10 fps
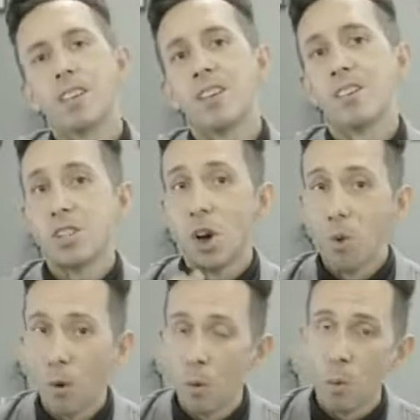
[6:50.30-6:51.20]
So
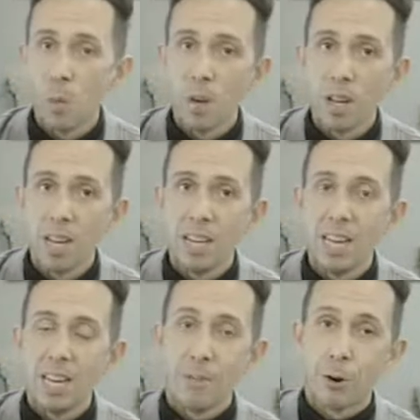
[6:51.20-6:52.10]

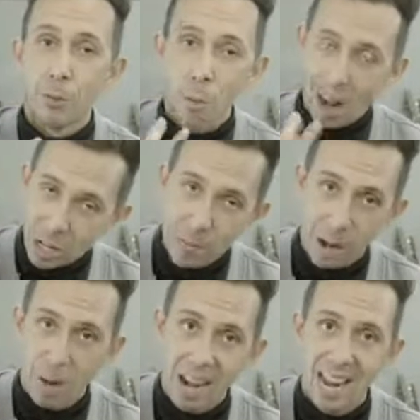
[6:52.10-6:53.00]
if you're watching my
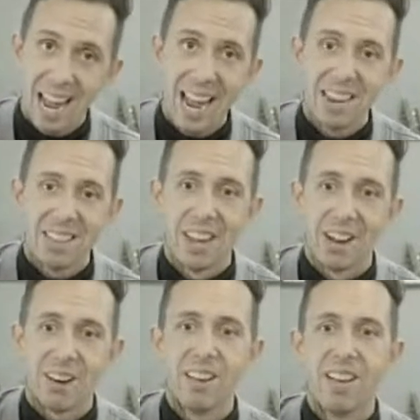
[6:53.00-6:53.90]
right hand
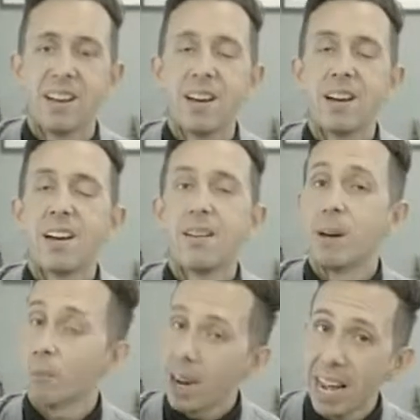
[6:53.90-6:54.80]
there, my
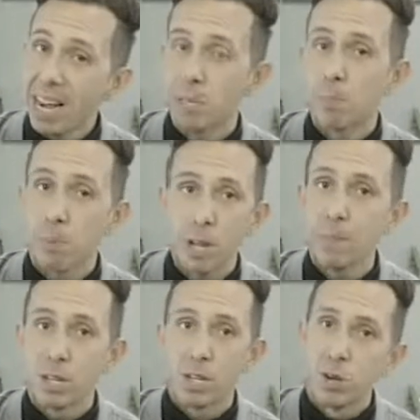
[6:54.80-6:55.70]
right hand is pretty
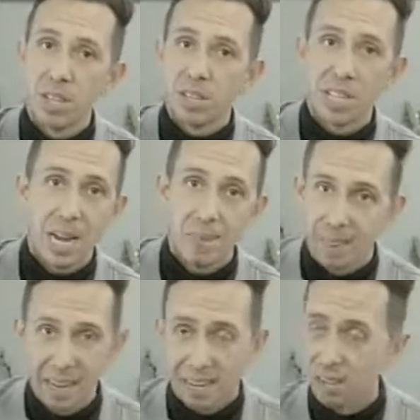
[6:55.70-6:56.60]
much doing the same
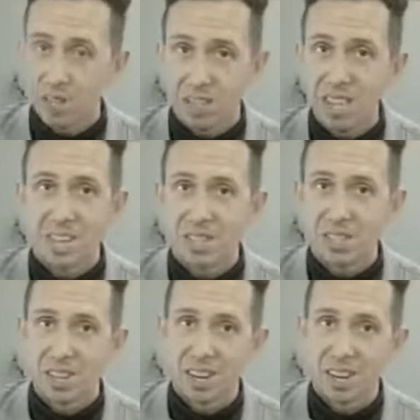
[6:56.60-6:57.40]
thing, just this.